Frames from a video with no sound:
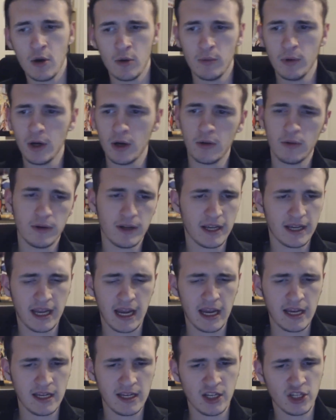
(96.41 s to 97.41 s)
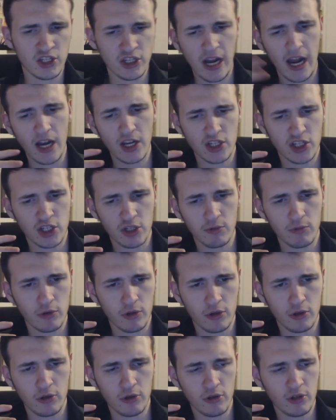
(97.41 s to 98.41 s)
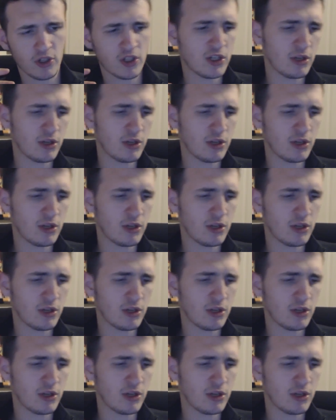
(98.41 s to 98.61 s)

well, okay, it's Yachiru,